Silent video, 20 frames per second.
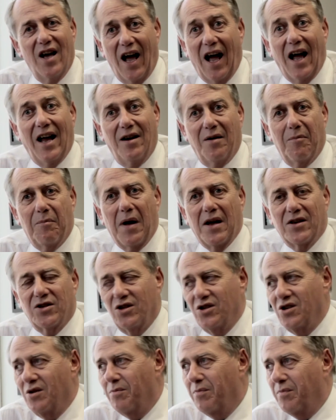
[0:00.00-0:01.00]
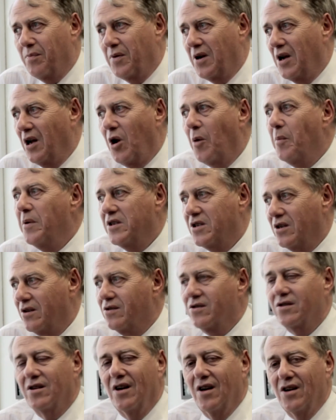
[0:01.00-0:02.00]
in passenger
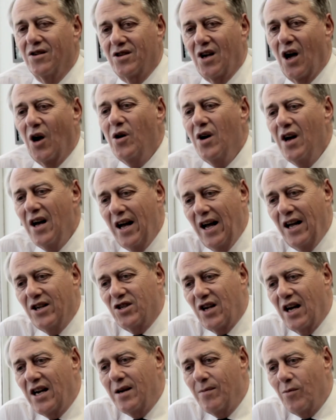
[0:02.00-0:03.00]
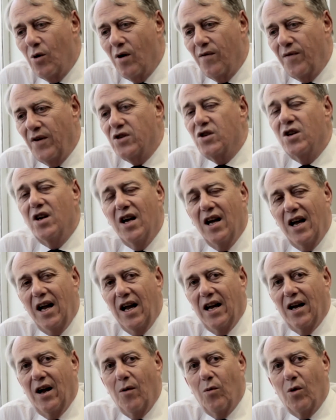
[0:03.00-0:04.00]
kilometres. So it's getting more efficient.
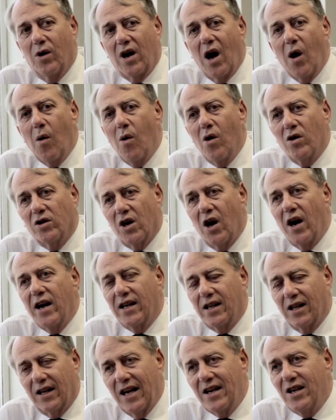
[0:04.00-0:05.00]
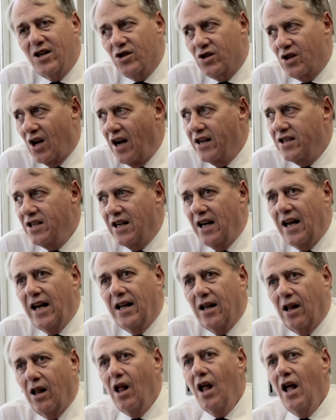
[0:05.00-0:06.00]
It will go on growing. It'll get exciting.
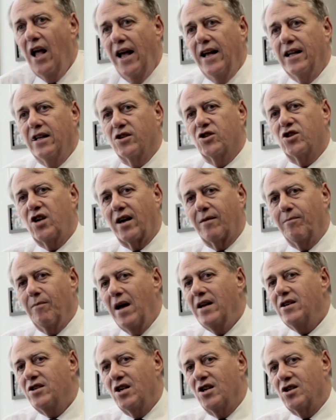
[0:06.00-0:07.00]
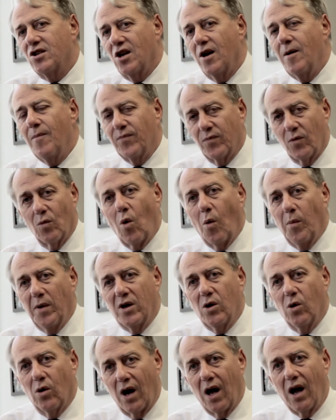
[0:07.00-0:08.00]
It'll segment into what we
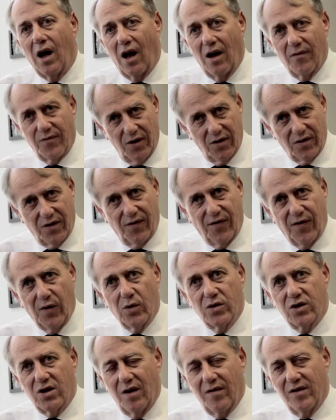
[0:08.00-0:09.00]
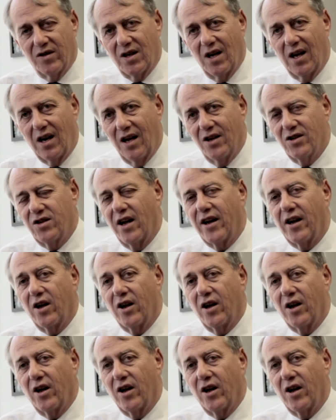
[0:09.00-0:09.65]
call the full service airlines like